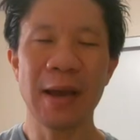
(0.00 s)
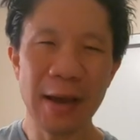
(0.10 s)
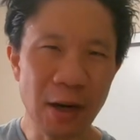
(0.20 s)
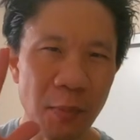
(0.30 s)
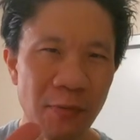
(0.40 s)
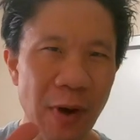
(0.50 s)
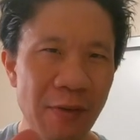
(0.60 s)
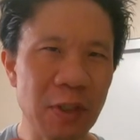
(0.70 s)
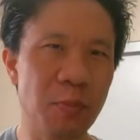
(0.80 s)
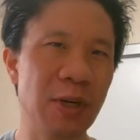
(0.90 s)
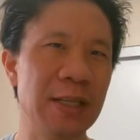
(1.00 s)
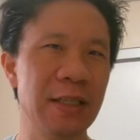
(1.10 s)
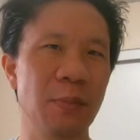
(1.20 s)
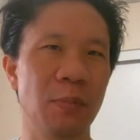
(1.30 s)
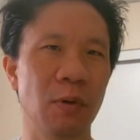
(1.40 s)
And number five is pretty
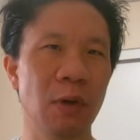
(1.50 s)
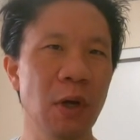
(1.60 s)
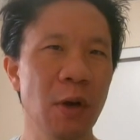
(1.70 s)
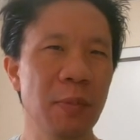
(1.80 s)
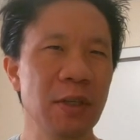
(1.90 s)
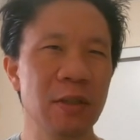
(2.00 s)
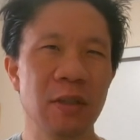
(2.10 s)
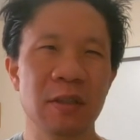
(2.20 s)
simple, but it's